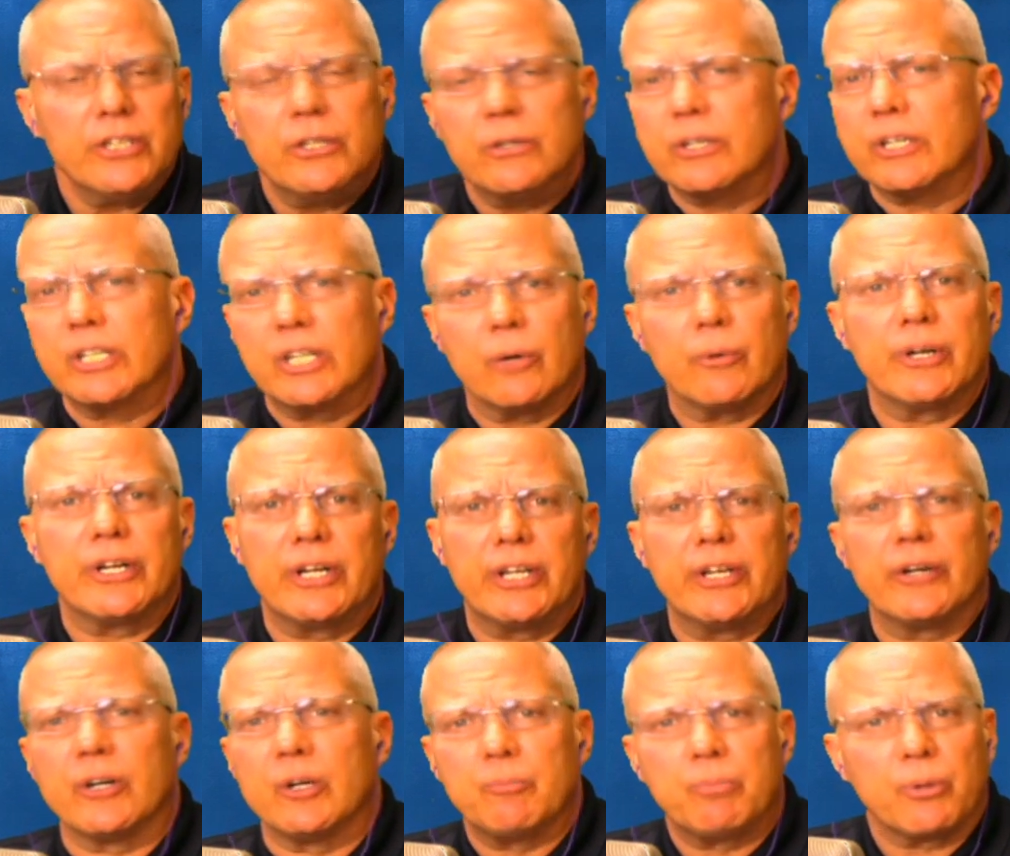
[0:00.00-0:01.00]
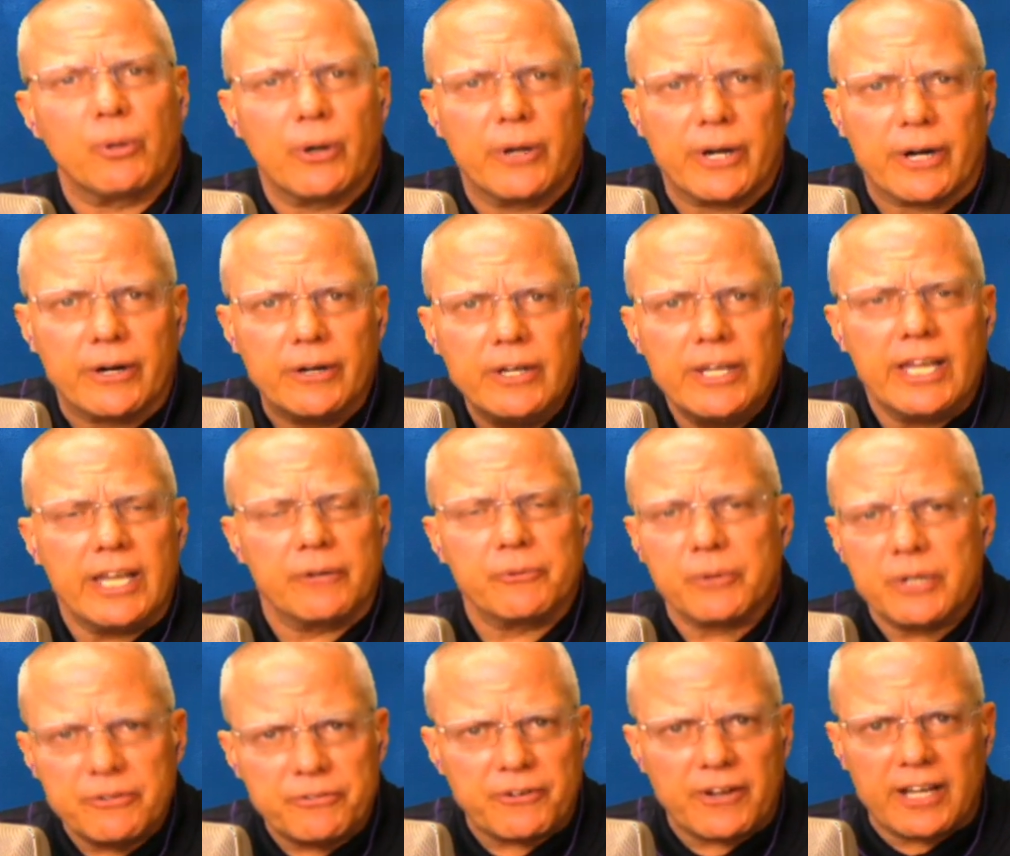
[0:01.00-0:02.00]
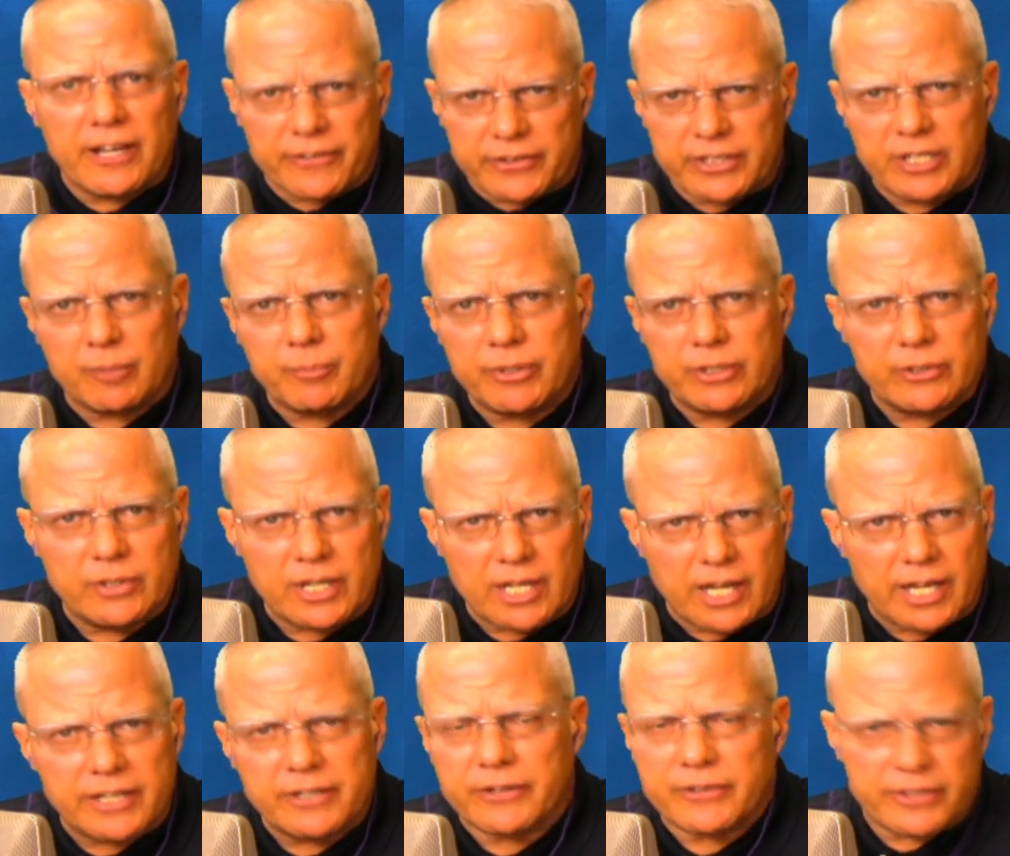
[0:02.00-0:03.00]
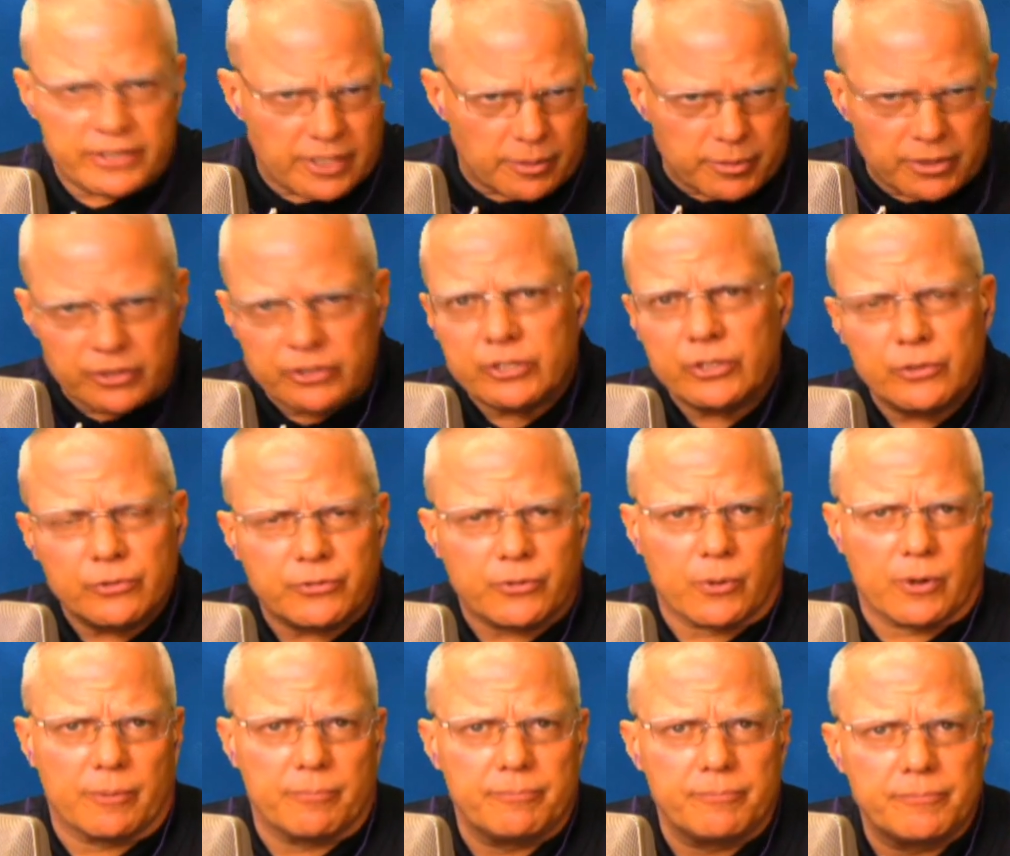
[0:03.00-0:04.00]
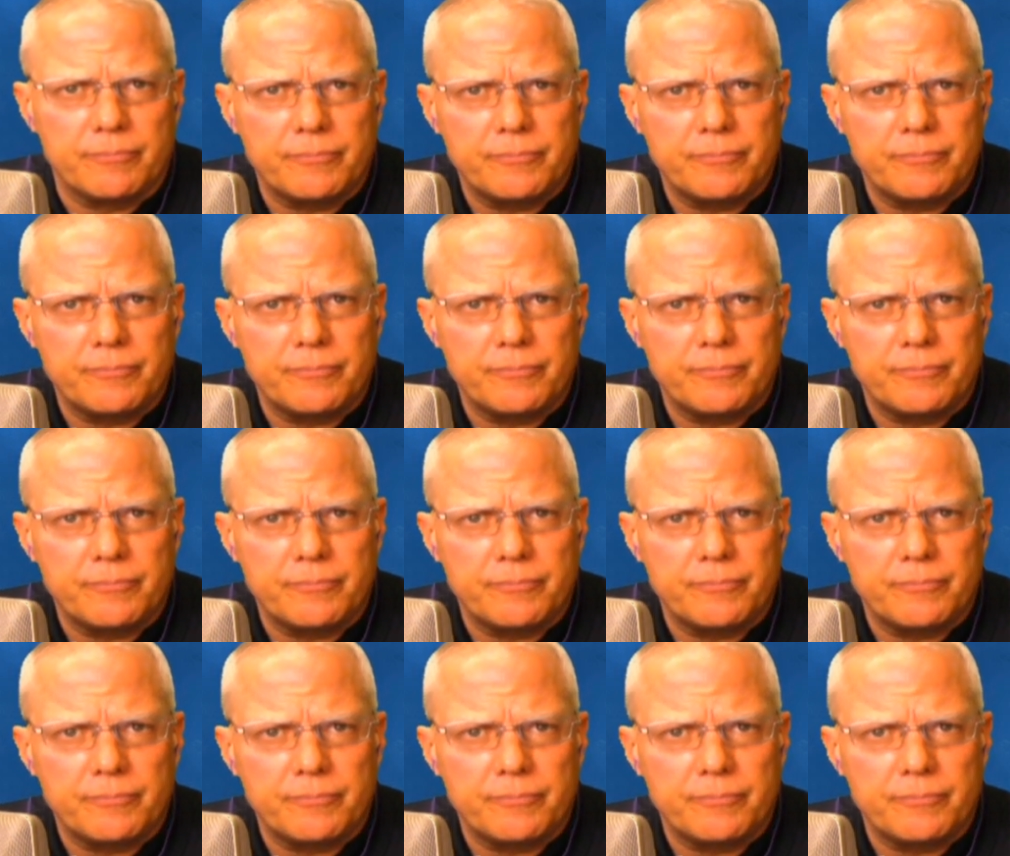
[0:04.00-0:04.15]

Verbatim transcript: you can go into your employer and refile the W nine or the W two form